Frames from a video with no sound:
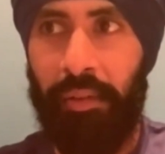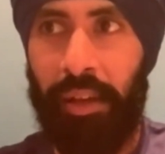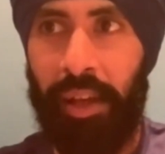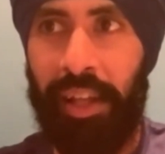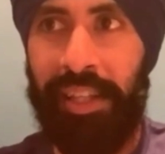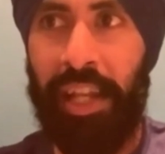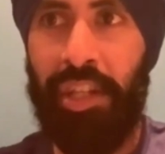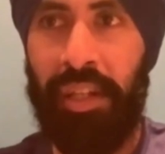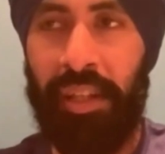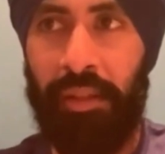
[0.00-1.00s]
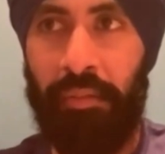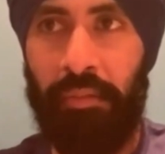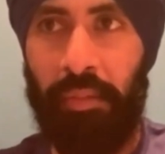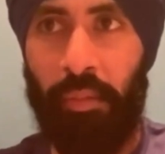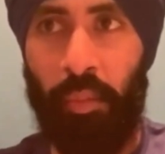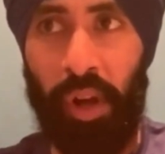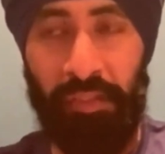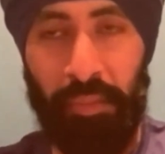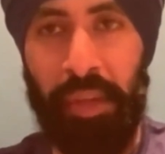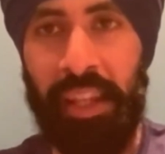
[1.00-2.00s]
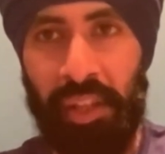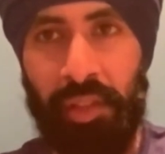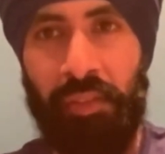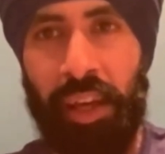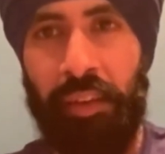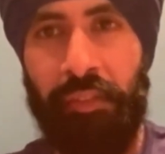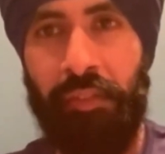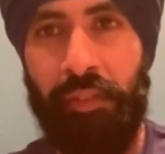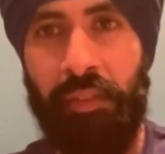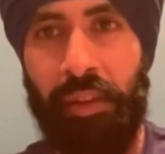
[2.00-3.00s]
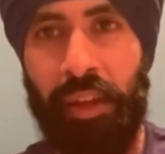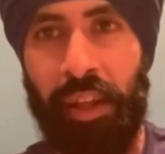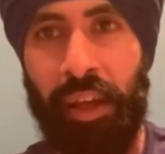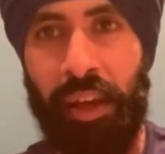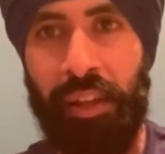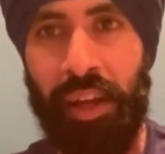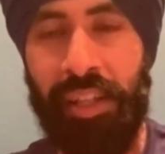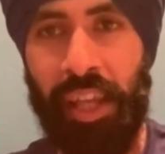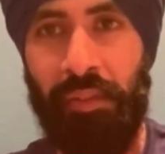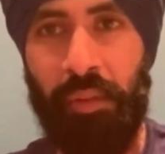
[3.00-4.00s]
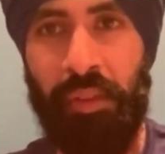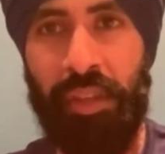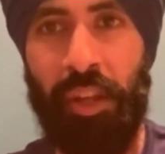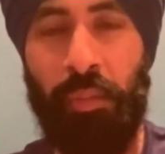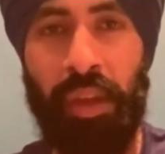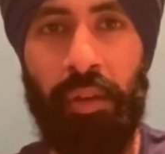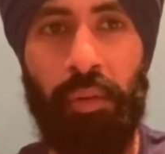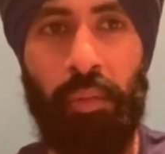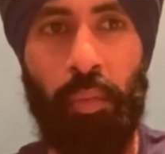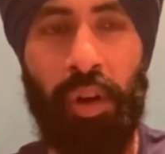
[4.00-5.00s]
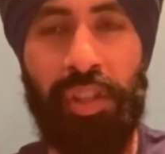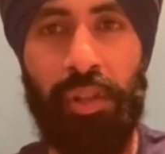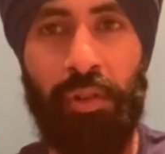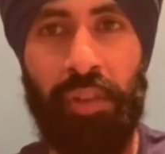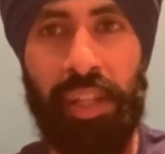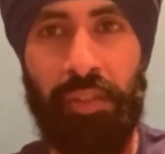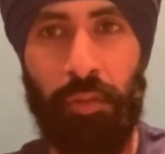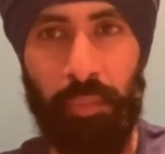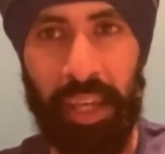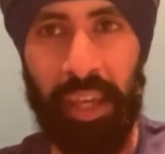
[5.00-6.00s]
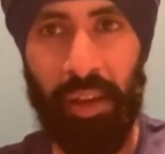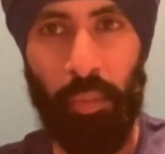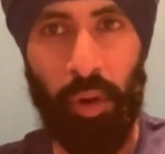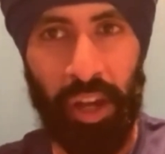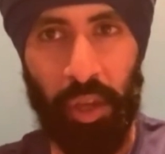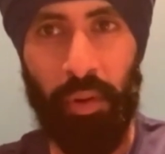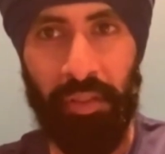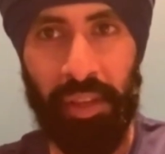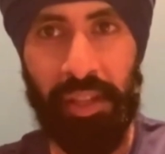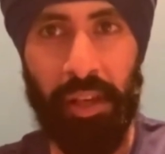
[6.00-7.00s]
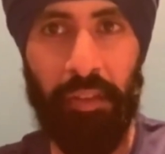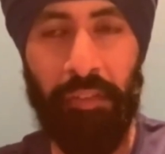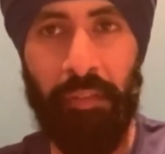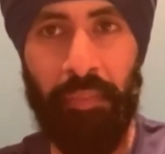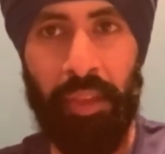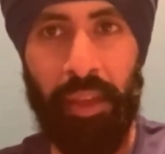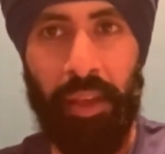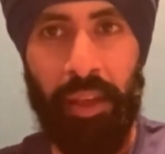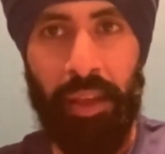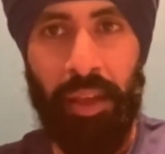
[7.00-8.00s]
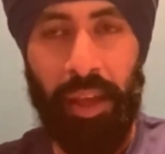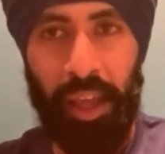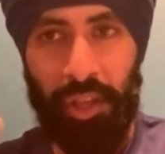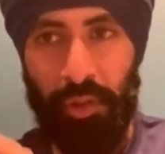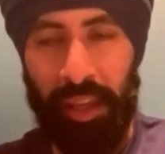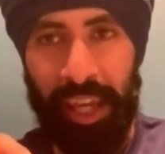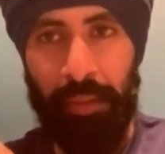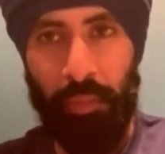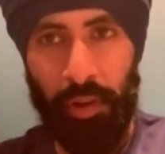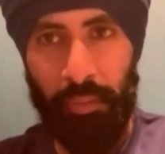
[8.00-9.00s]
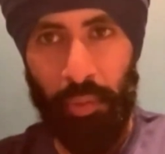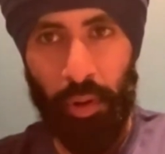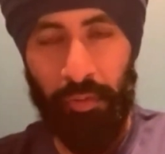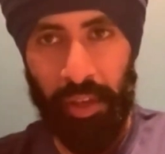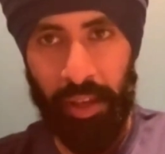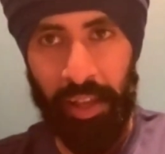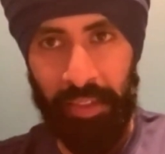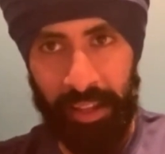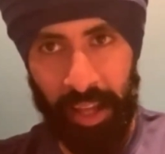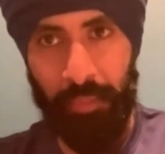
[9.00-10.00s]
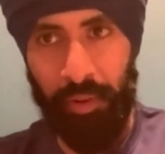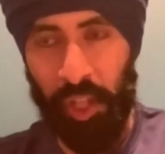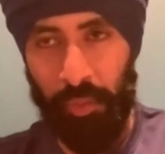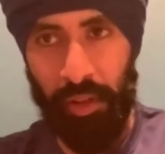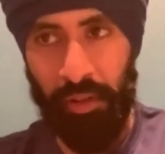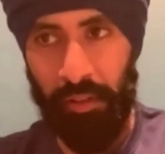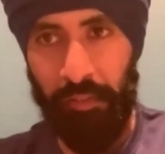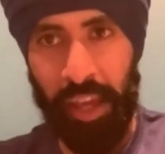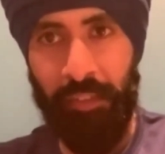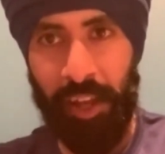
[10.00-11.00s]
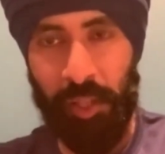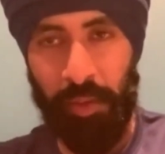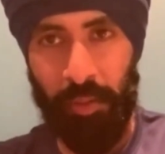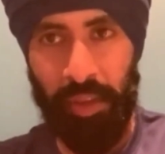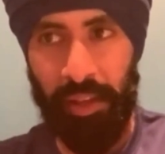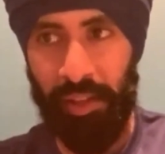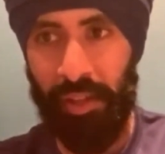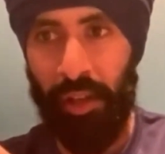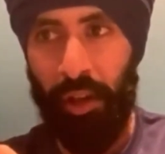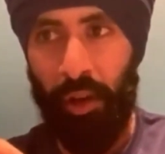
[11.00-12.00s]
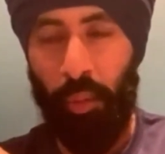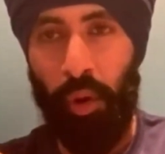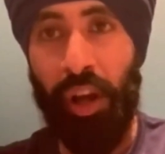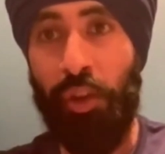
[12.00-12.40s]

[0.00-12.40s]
essentially one of the meanings of life. And I'd say, if you said to me, what's your reason for being? Why are you on this earth? Is to keep on improving. And then that brings me to the faith aspect, because what are you